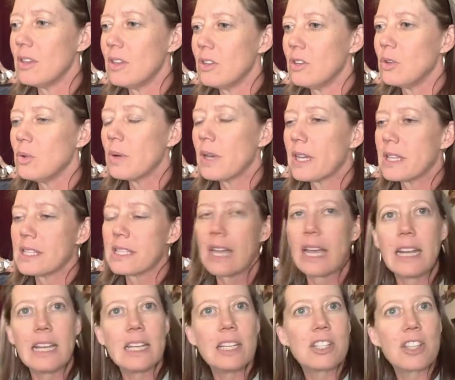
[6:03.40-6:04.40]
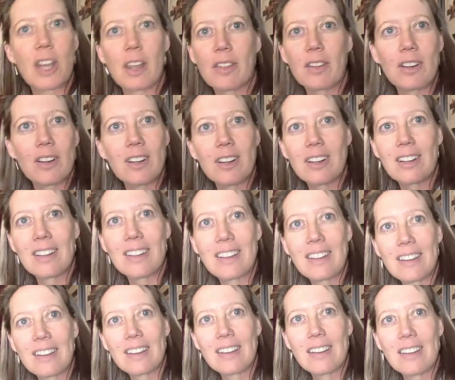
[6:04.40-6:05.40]
you excite each other.
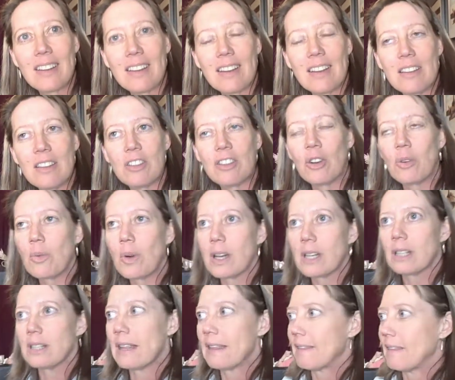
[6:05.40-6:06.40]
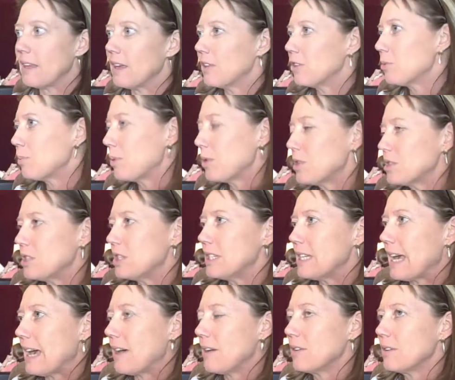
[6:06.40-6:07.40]
You don't want to let the other person
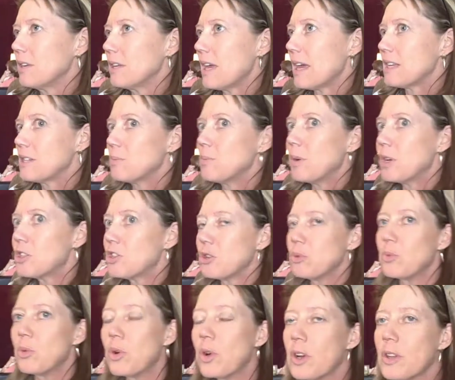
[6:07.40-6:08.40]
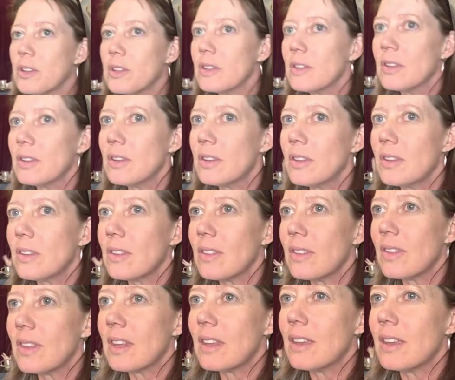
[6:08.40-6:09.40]
down as much or more
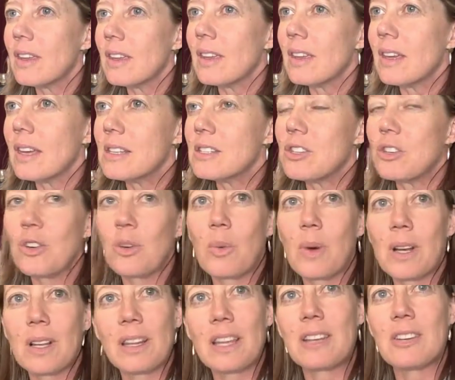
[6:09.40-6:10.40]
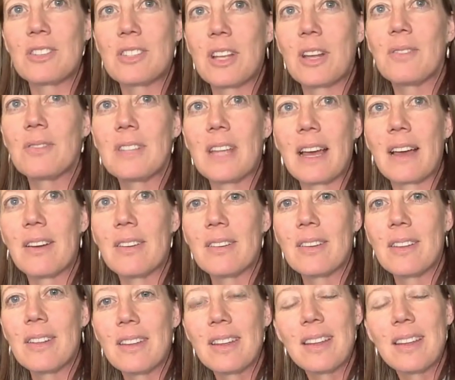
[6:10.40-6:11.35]
as you don't want to let yourself down.